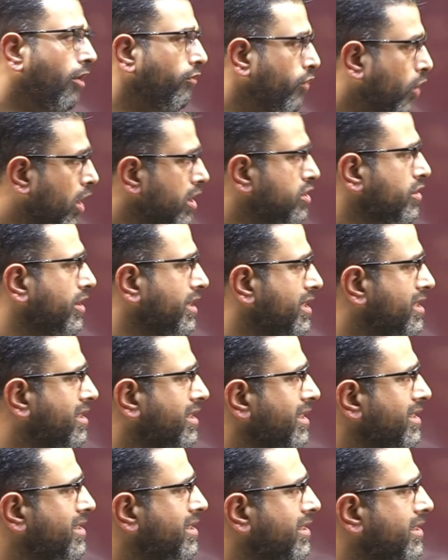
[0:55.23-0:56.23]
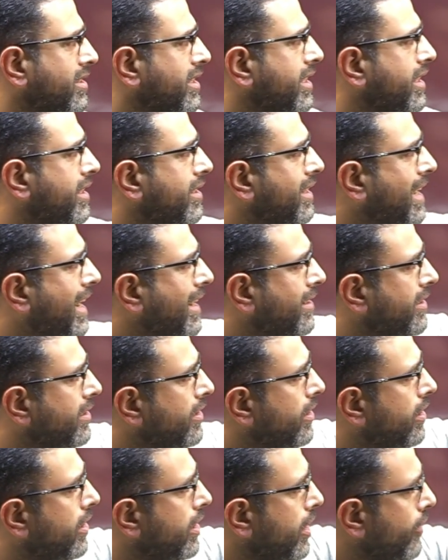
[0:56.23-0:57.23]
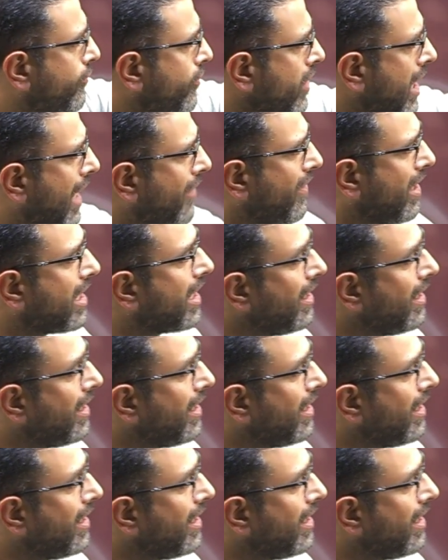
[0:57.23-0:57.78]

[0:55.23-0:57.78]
We also discussed there that if we have a